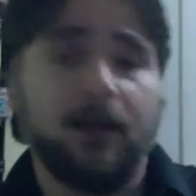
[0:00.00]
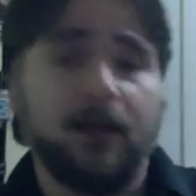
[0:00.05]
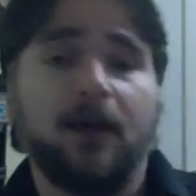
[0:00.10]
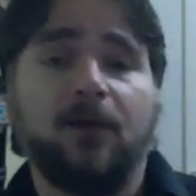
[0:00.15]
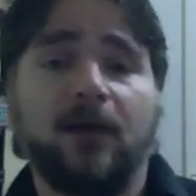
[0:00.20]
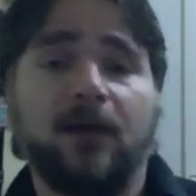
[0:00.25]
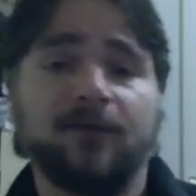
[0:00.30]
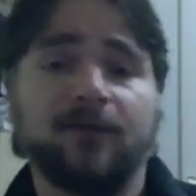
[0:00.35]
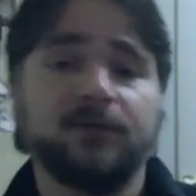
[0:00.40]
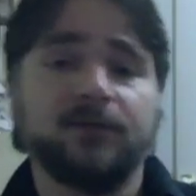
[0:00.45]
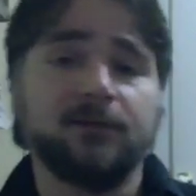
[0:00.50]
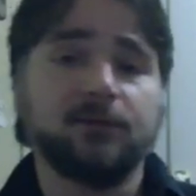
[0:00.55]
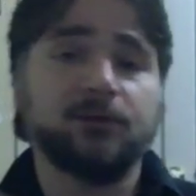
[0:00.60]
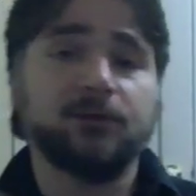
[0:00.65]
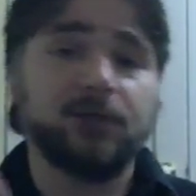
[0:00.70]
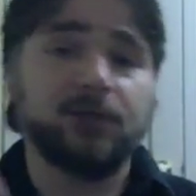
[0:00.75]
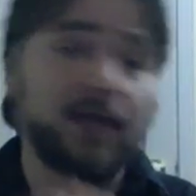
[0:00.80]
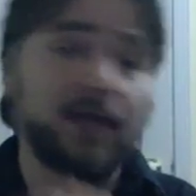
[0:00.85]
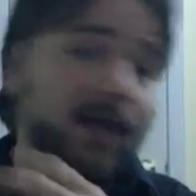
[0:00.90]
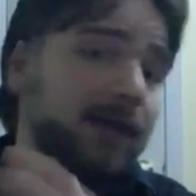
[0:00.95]
I would have to
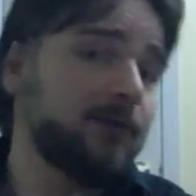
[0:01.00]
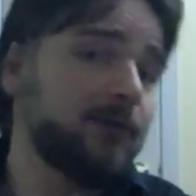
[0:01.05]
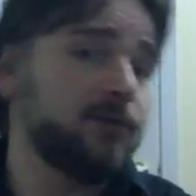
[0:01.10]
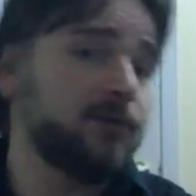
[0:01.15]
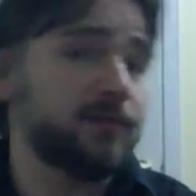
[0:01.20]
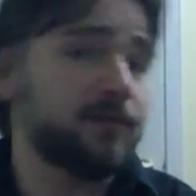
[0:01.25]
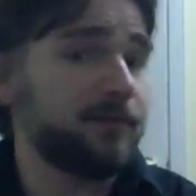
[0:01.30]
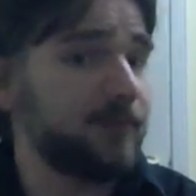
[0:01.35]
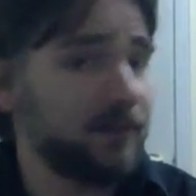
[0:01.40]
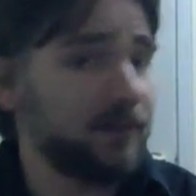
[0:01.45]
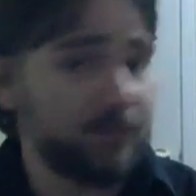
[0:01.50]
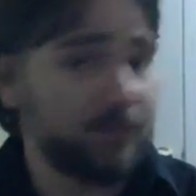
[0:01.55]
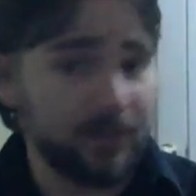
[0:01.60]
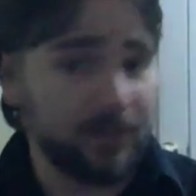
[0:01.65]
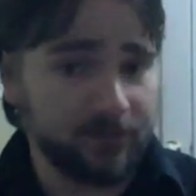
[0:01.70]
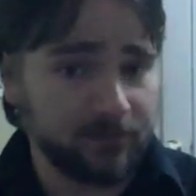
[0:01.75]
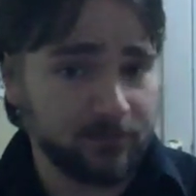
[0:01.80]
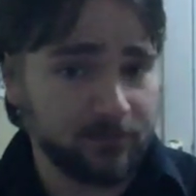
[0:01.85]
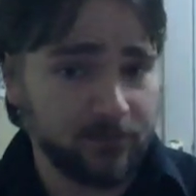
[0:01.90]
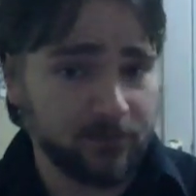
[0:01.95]
change something
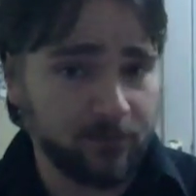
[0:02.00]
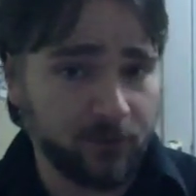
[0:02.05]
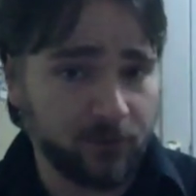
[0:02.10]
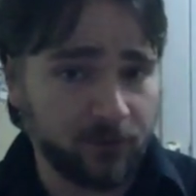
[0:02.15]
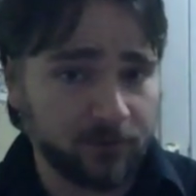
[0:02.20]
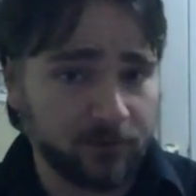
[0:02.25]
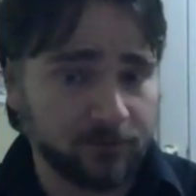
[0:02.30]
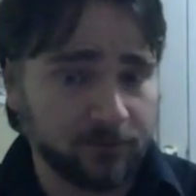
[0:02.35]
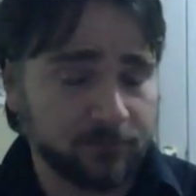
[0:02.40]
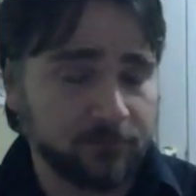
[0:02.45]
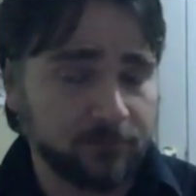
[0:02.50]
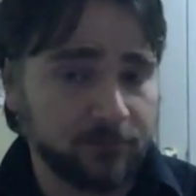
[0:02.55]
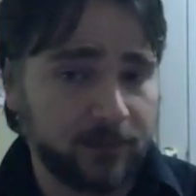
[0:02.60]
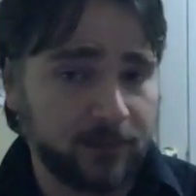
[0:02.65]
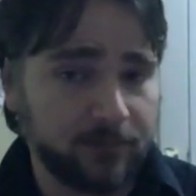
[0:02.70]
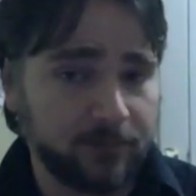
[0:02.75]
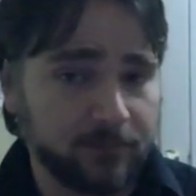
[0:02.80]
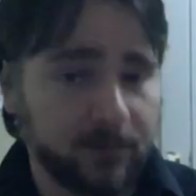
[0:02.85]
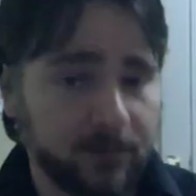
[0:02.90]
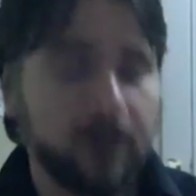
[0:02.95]
about the book,
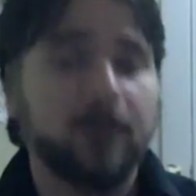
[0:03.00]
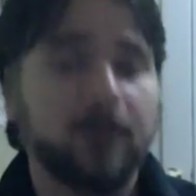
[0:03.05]
right?